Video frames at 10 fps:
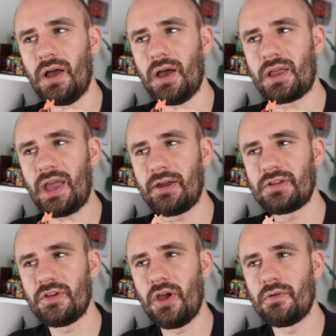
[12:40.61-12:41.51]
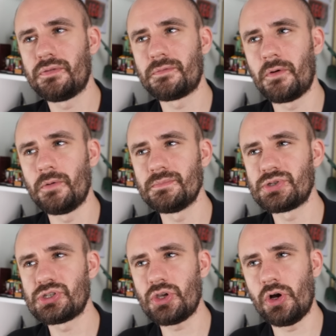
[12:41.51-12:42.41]
a character from
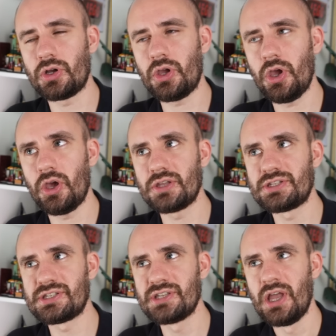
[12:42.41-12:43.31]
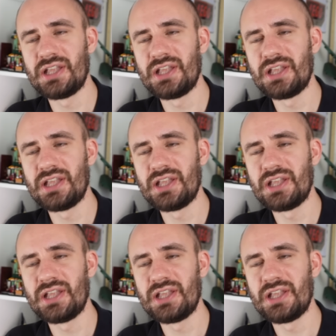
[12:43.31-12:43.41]
Scott Kurt's